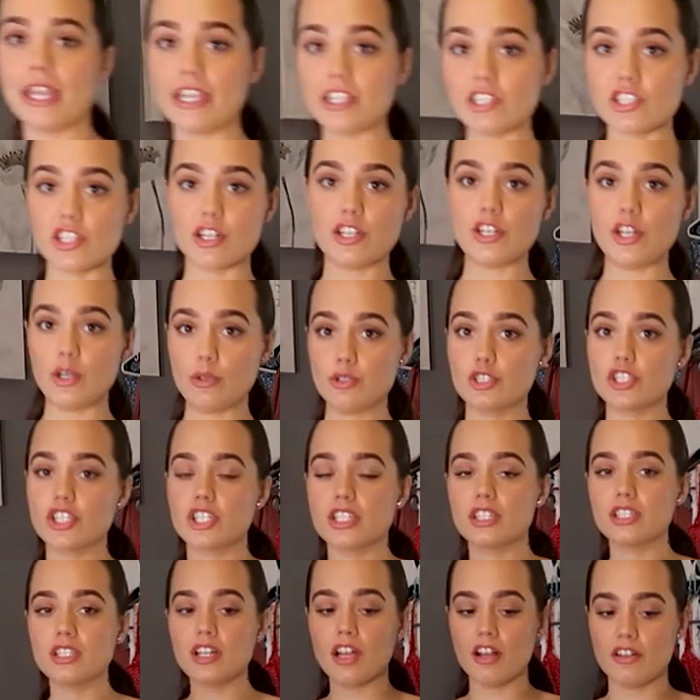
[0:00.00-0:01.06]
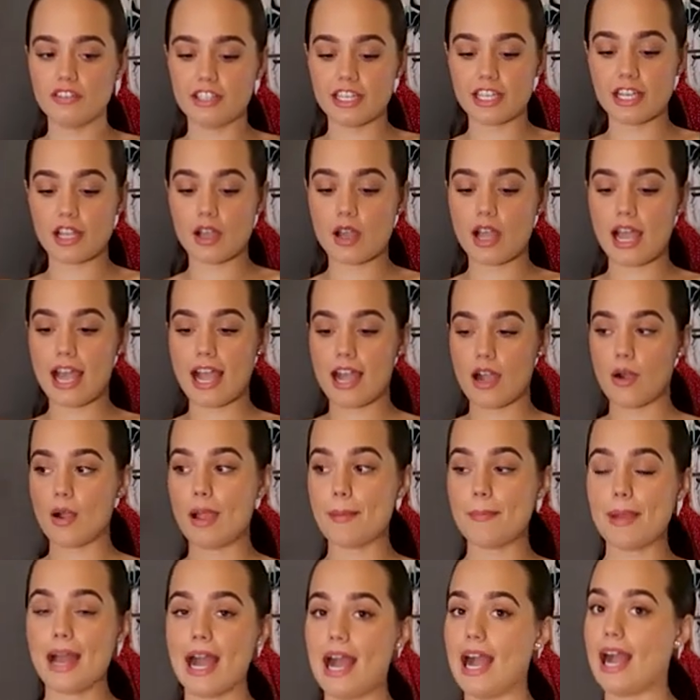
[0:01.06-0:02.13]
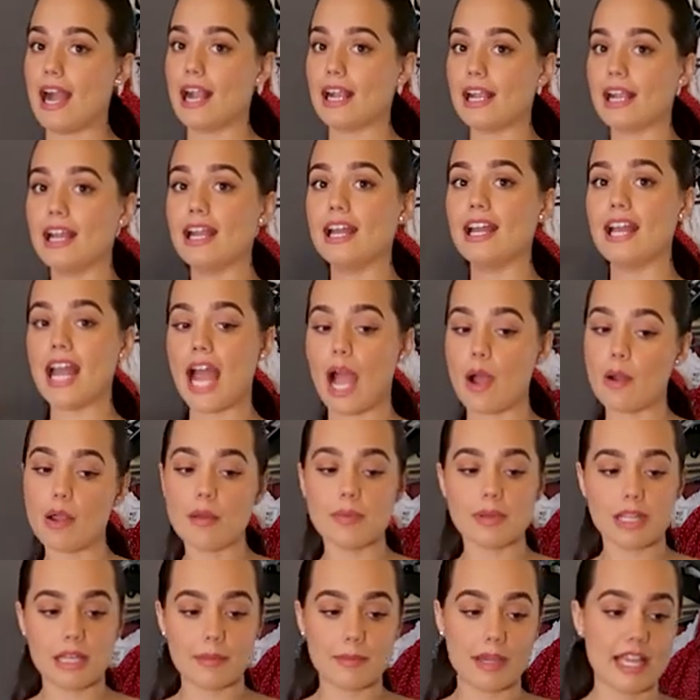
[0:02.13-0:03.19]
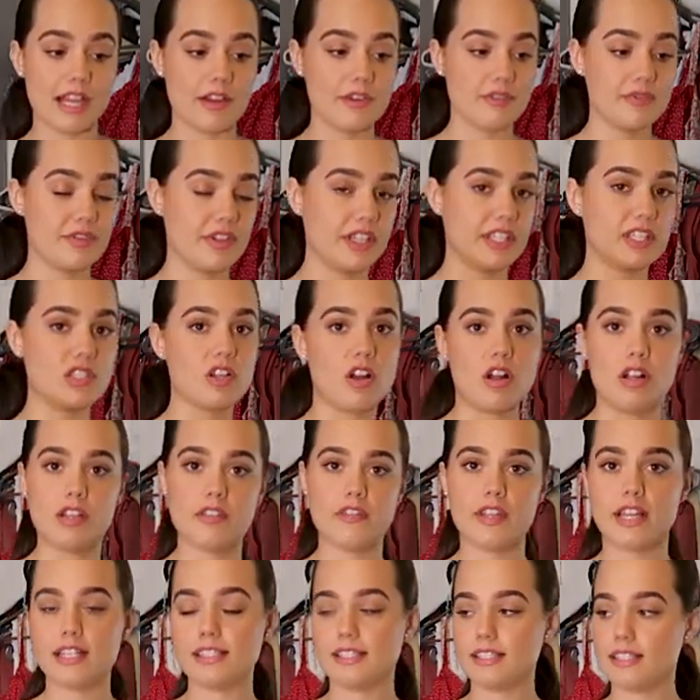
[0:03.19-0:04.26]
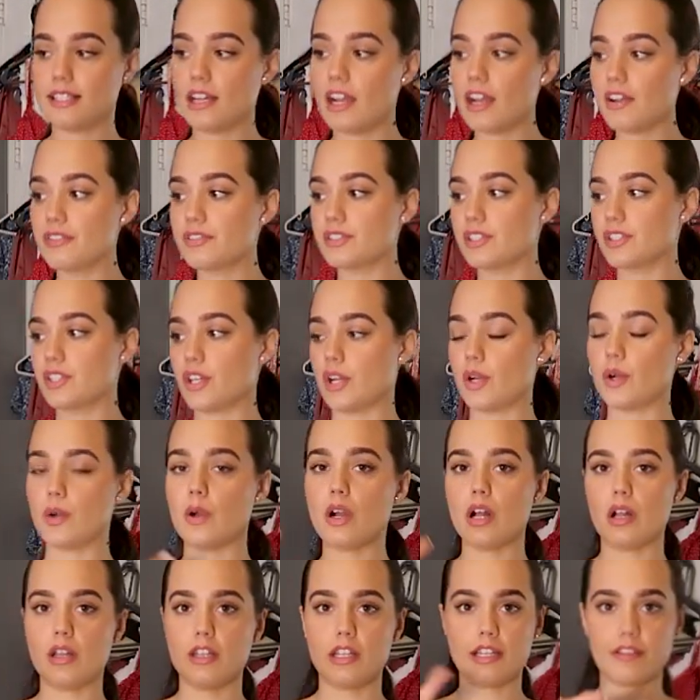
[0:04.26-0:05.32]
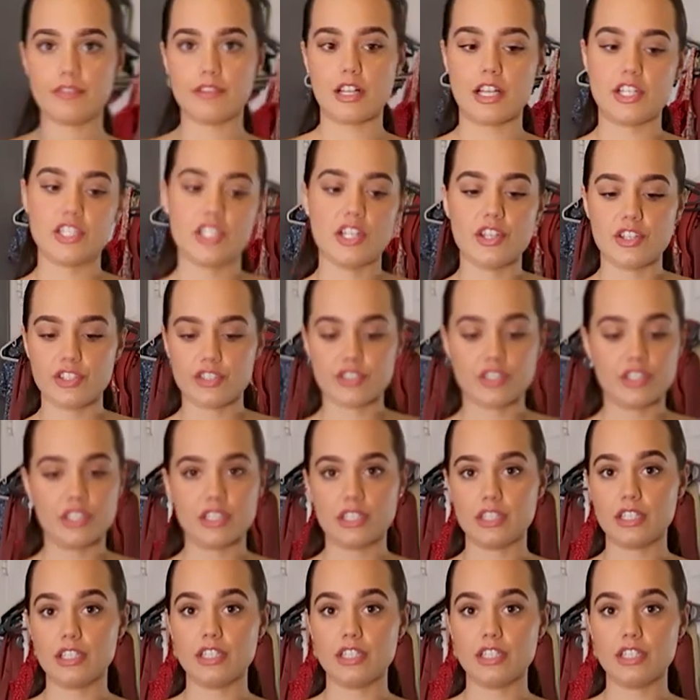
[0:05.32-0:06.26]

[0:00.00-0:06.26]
page on Notion of like how I pack, how I plan my outfits, all of that stuff. So I'll like flash it on the screen